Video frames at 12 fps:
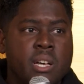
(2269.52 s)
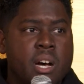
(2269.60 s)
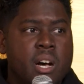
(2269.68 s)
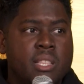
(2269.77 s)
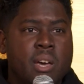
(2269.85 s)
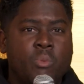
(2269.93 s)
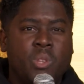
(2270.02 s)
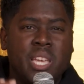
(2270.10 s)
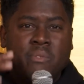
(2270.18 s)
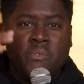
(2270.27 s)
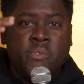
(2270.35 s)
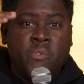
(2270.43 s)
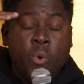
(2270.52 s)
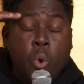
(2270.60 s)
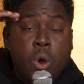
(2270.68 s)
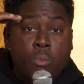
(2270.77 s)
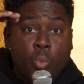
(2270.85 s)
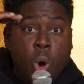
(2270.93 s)
uh, that will
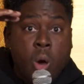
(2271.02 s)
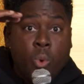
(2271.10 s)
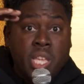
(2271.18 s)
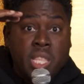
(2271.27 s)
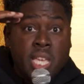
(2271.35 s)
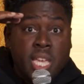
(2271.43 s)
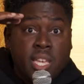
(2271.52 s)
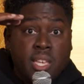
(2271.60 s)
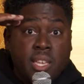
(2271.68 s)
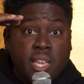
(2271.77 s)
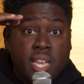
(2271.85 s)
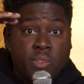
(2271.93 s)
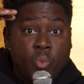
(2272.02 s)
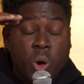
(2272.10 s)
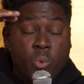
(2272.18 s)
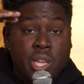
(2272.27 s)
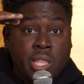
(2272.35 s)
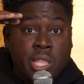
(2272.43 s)
inform what we think, and
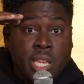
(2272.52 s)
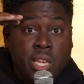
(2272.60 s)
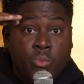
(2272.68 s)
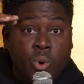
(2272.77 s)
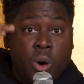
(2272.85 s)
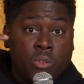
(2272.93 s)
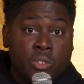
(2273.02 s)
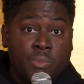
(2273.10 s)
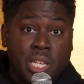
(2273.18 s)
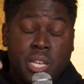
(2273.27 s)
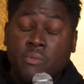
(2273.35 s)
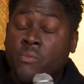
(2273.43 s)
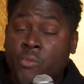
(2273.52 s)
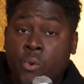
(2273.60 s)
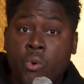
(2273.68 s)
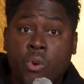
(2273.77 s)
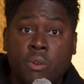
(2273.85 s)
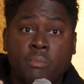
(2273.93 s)
what we think will ultimately
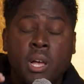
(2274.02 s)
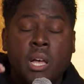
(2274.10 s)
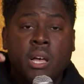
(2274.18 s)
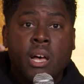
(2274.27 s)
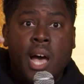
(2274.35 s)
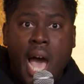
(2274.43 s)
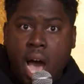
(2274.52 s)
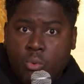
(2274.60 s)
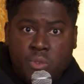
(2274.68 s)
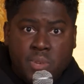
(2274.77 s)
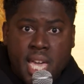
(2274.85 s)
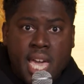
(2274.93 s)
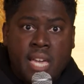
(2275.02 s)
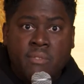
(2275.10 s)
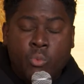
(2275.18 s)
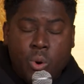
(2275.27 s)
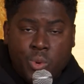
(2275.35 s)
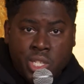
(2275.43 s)
inform how we
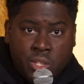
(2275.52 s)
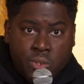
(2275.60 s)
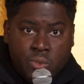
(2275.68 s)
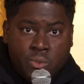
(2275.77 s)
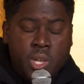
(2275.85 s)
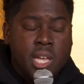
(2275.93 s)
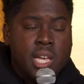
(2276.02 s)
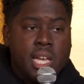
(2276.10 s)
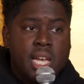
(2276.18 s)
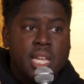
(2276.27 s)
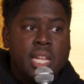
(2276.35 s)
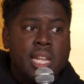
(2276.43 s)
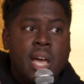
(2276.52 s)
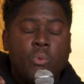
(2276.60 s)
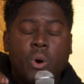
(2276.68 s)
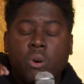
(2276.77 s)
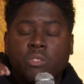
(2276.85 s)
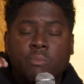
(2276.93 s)
behave and what we do. And then that
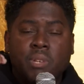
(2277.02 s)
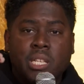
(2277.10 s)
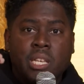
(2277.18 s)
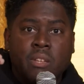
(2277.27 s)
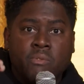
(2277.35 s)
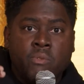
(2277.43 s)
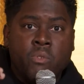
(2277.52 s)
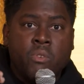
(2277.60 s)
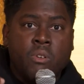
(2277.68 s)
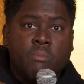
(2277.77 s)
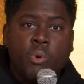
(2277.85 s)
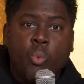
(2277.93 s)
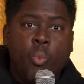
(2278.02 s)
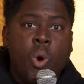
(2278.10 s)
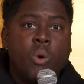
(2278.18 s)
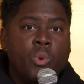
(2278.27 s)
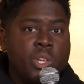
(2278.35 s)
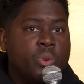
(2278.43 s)
will ultimately inform
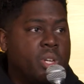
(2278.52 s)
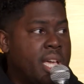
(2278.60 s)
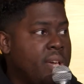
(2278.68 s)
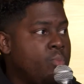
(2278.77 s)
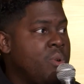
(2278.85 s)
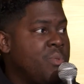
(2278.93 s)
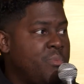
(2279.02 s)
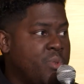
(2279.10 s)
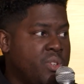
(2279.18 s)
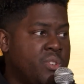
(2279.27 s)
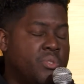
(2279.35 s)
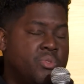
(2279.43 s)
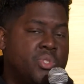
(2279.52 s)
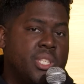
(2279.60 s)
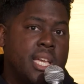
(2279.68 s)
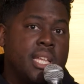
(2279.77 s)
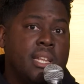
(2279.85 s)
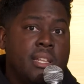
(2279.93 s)
what we create, what we
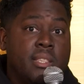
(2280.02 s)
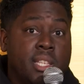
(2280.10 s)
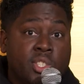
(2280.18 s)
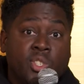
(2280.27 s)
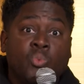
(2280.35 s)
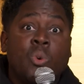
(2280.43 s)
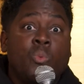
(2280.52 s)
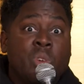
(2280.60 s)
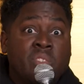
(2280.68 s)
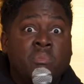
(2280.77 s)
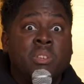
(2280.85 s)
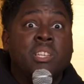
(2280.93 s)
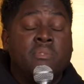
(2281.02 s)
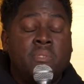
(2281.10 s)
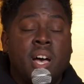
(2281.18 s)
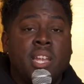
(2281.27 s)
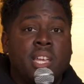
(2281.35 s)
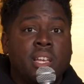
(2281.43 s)
produce. And this is what we've been
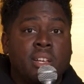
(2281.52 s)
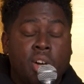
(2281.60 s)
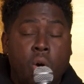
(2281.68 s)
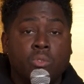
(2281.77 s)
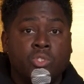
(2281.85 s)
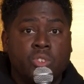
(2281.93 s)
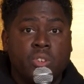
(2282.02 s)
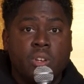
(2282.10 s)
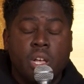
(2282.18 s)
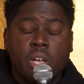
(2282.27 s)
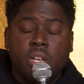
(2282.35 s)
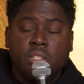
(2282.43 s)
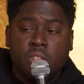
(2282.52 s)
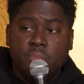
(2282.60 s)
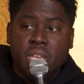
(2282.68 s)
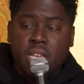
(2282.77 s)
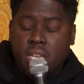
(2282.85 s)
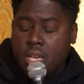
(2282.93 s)
defining culture to
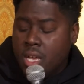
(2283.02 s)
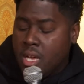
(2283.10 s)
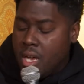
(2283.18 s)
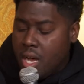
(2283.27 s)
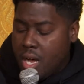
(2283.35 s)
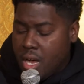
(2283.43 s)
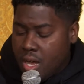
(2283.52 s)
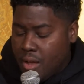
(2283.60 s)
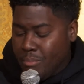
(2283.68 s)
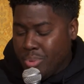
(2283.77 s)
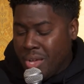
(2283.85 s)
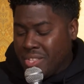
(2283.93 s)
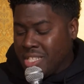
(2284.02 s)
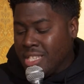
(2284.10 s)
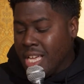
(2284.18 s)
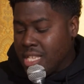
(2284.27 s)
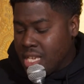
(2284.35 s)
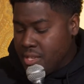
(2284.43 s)
be. Uh, Brother
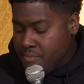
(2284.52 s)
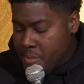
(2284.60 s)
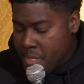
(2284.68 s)
Sunny,